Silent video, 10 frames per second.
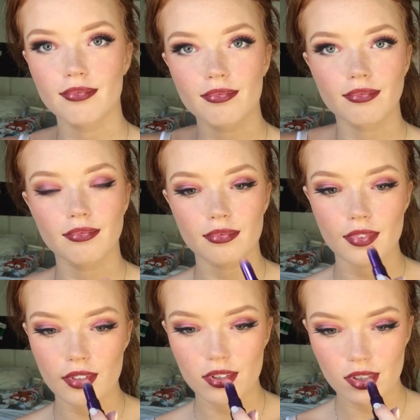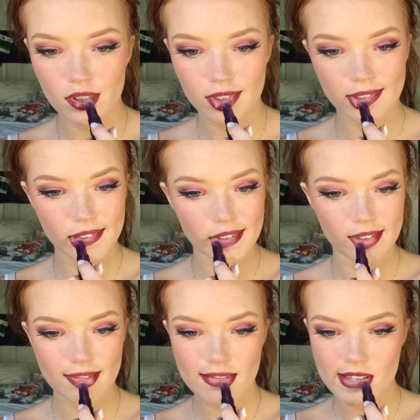and put that all over my lips
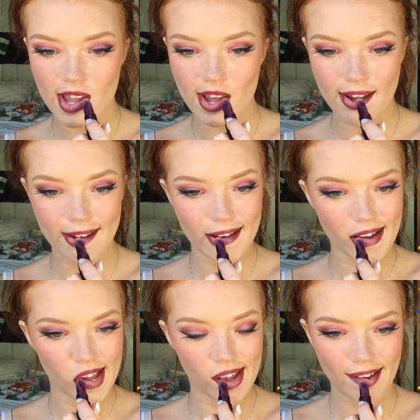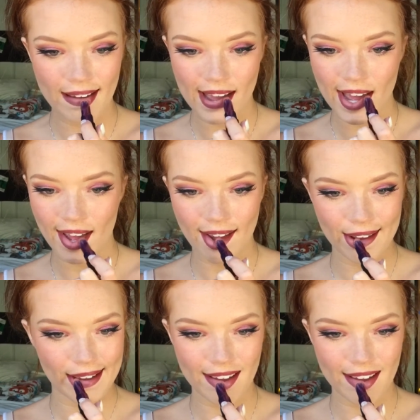to create a sort of ombre effect.